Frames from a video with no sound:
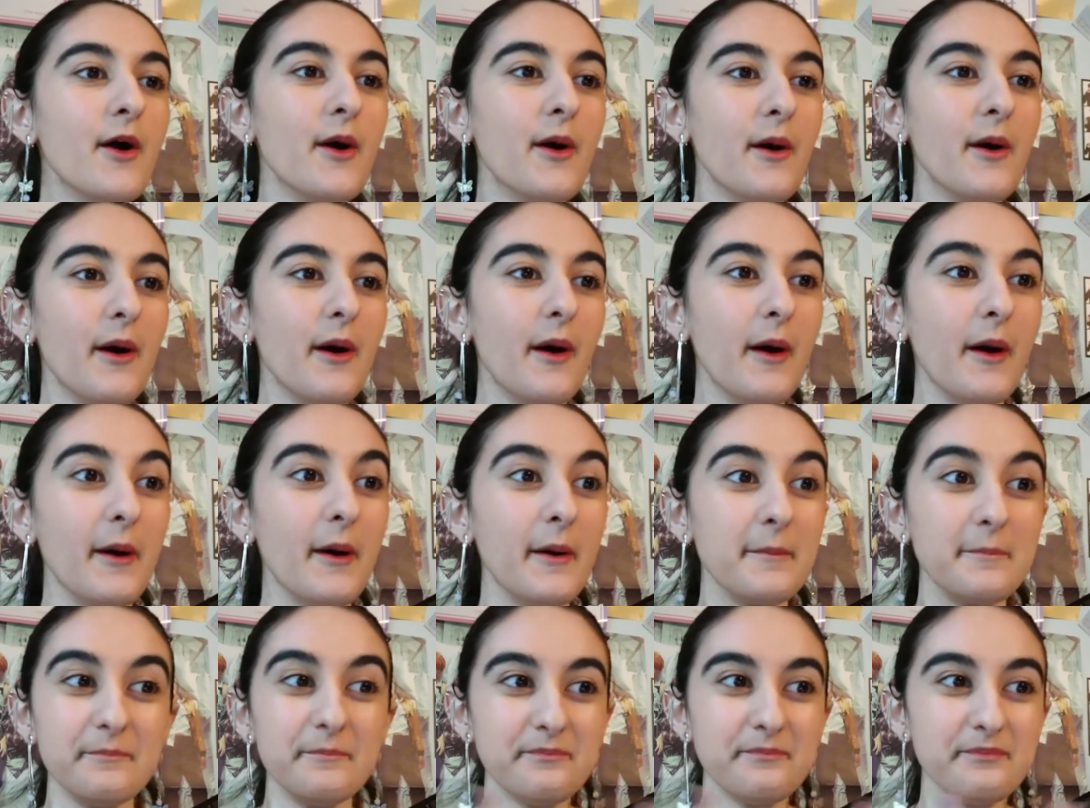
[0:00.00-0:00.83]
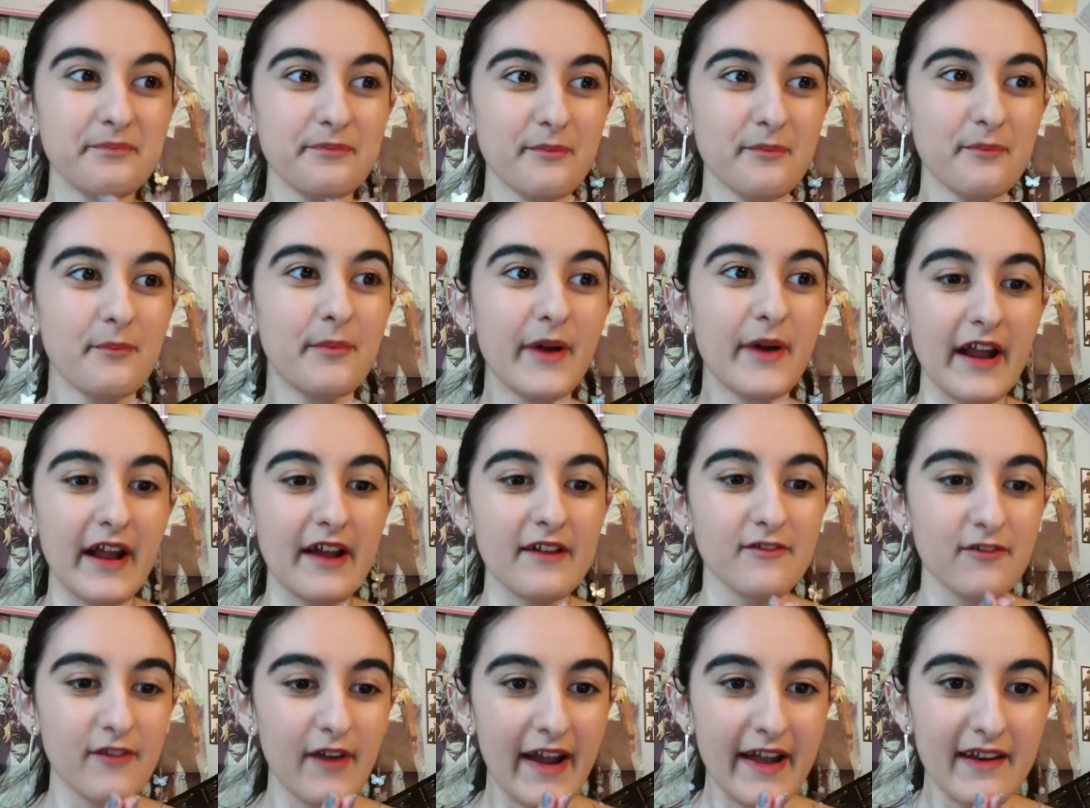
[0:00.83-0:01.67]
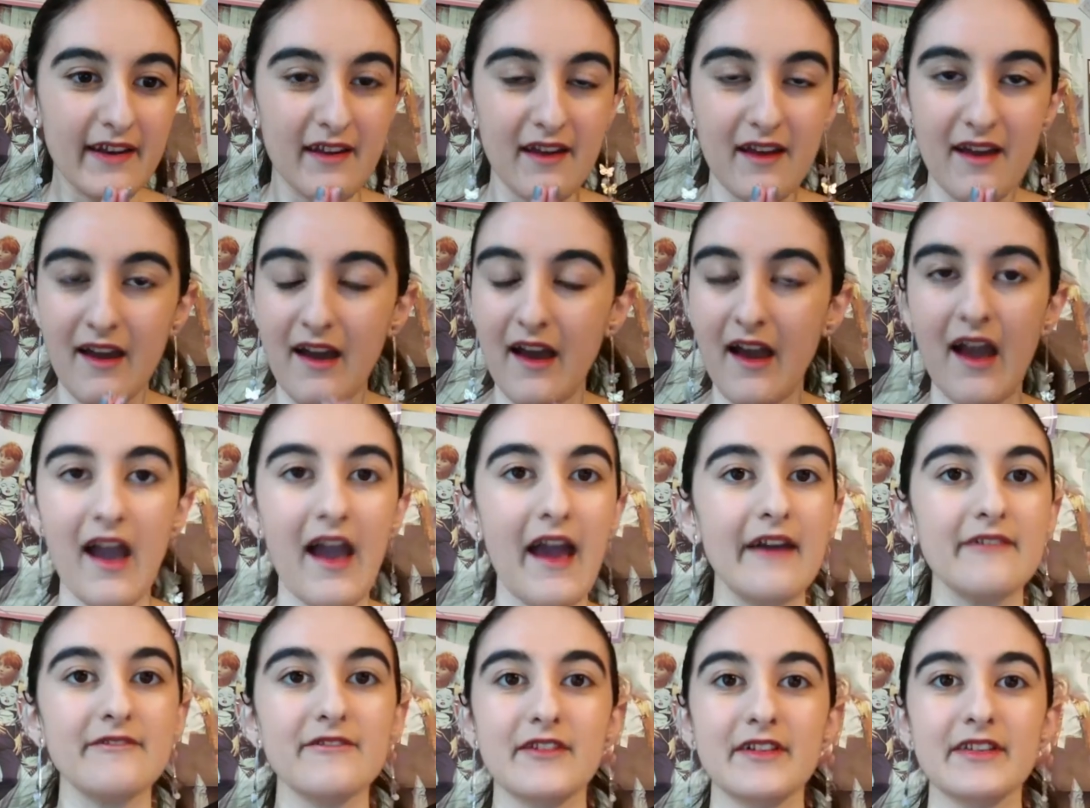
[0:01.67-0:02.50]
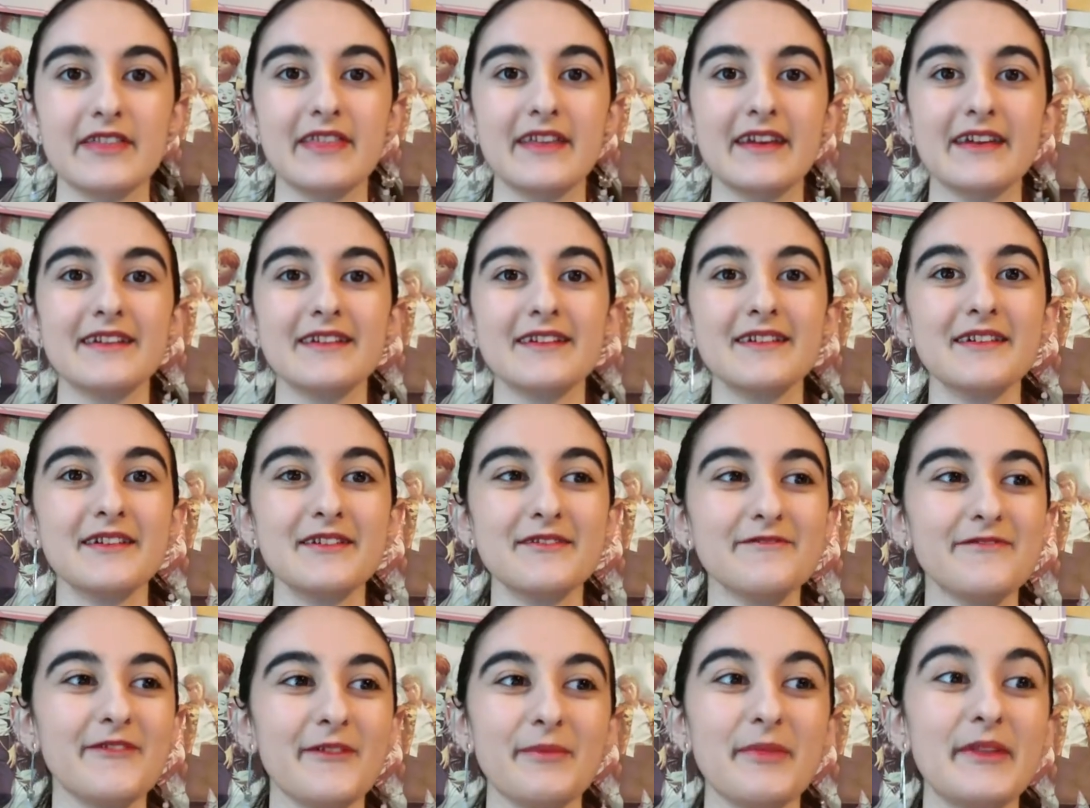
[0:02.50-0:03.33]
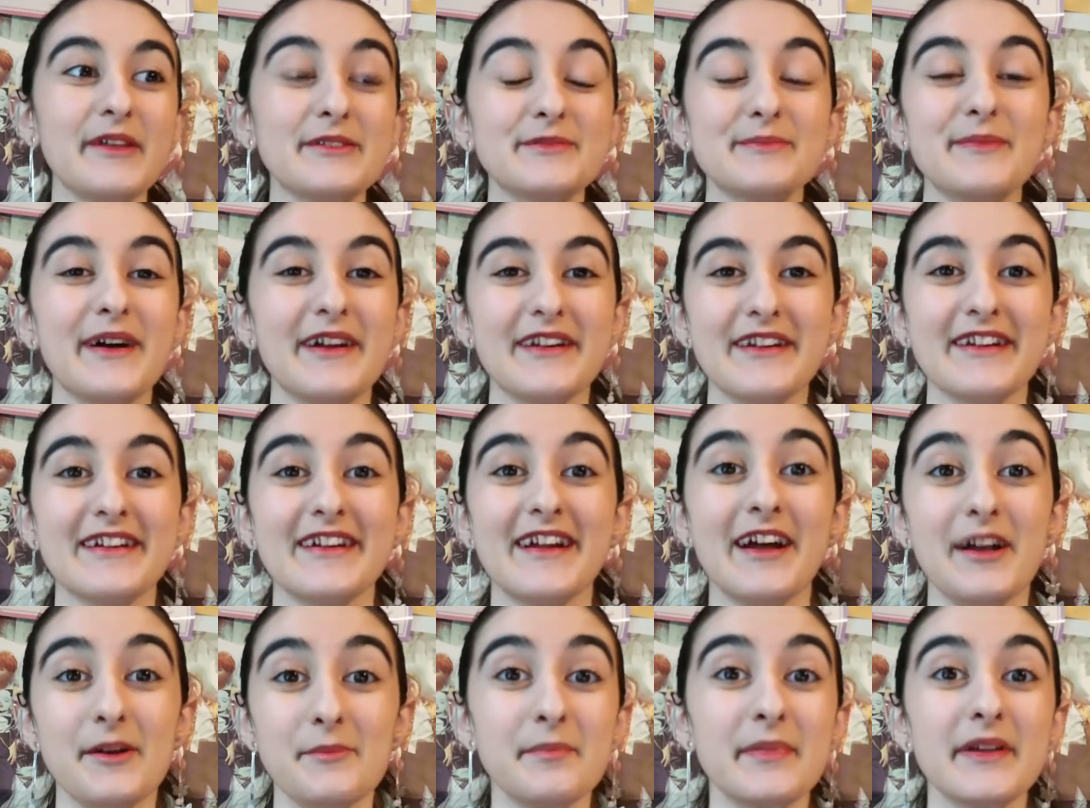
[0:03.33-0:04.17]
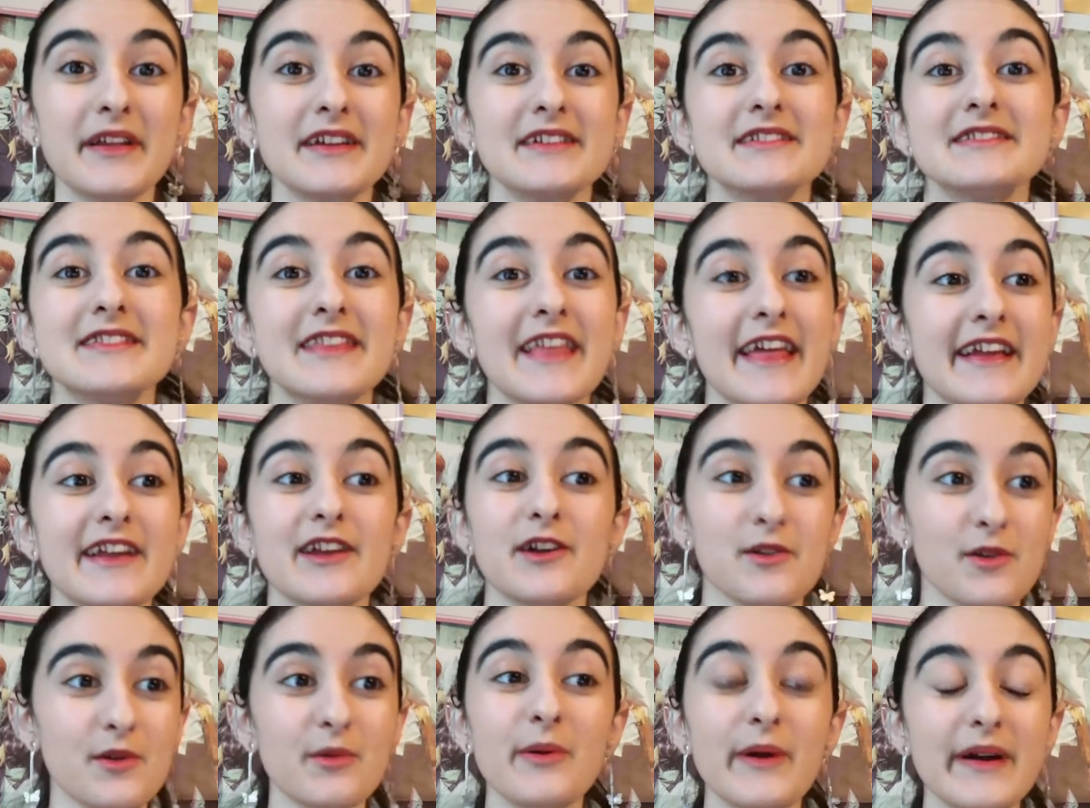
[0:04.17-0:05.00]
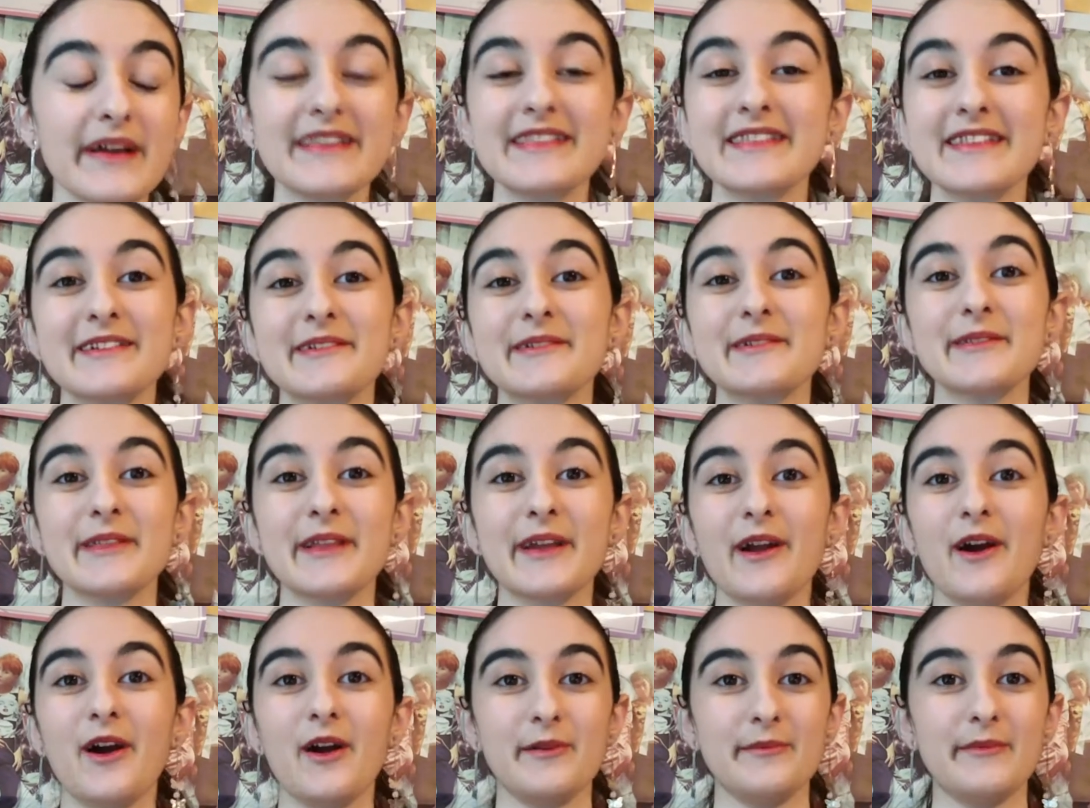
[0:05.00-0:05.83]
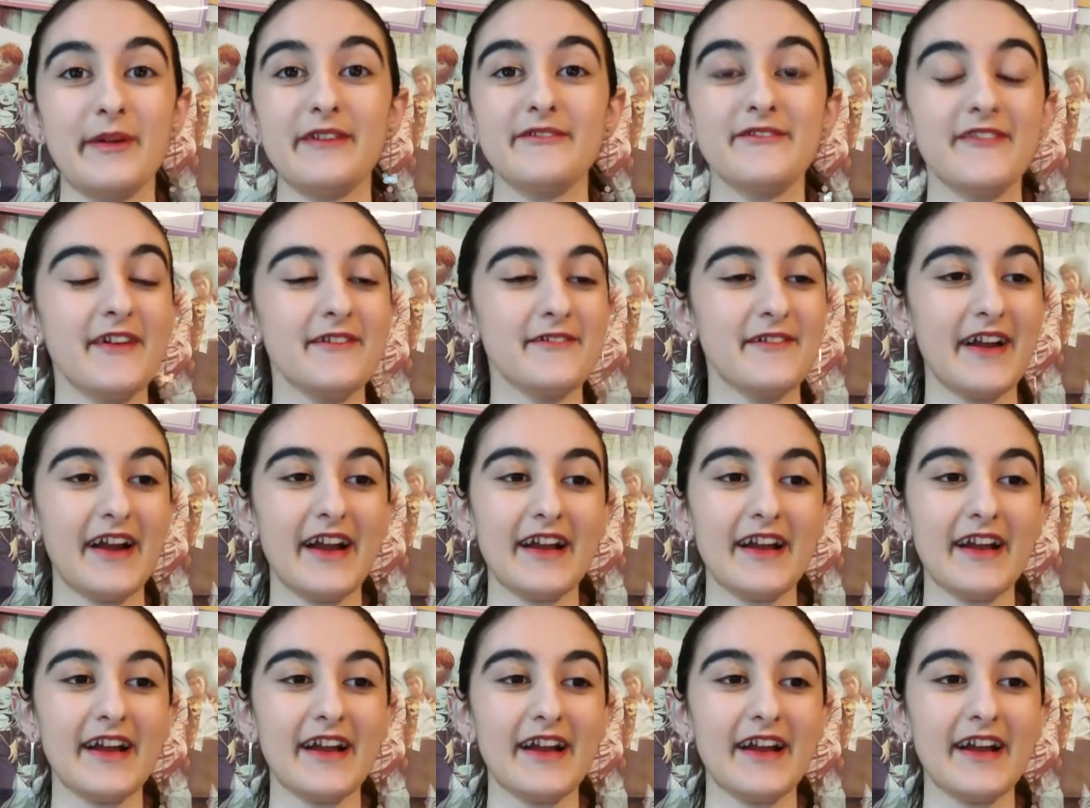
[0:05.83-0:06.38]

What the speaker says: But I've read everything from this mangaka because they quite literally are my favorite.